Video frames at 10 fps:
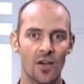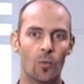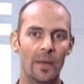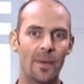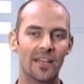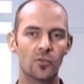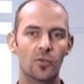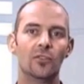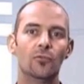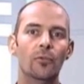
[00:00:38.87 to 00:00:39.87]
whereby you
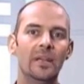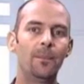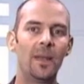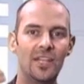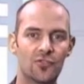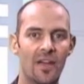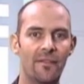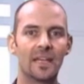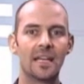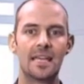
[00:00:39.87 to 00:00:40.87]
can replay
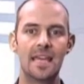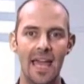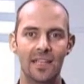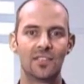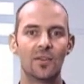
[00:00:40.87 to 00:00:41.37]
traffic against